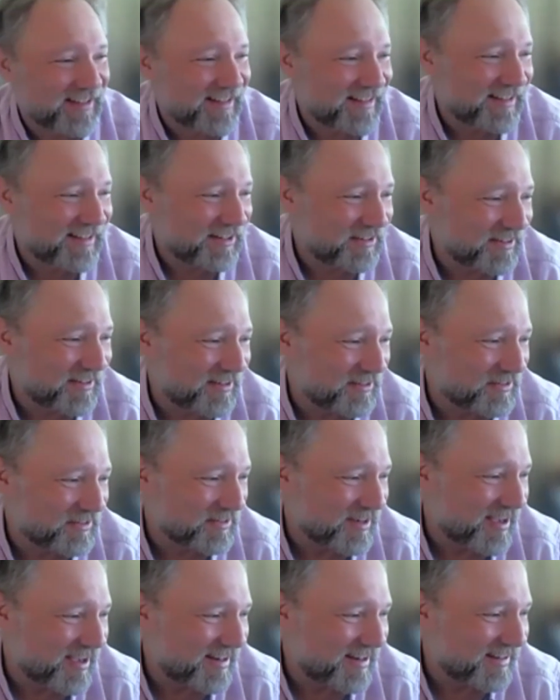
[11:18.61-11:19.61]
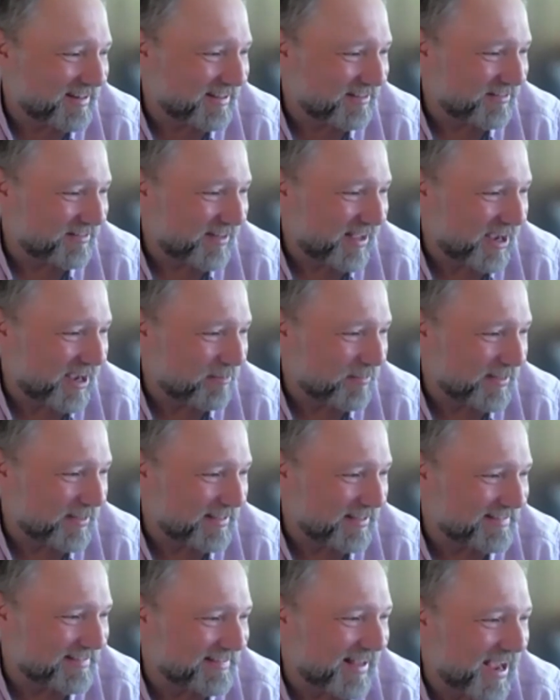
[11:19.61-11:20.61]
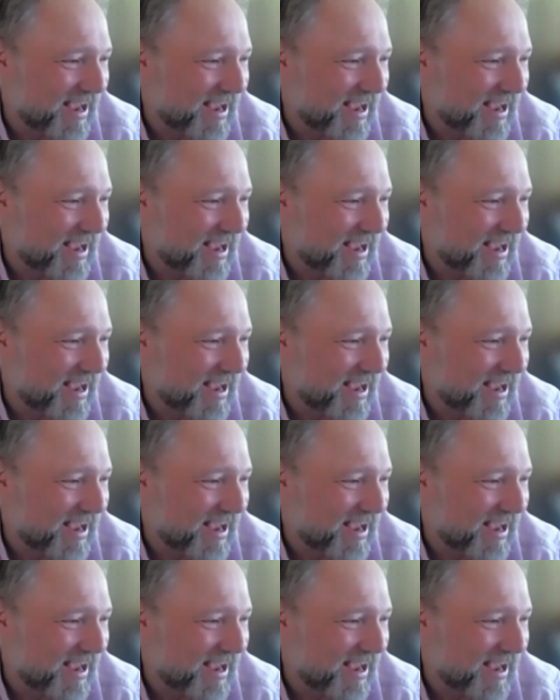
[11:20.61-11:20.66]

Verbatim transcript: There, there there's a lot of um, this is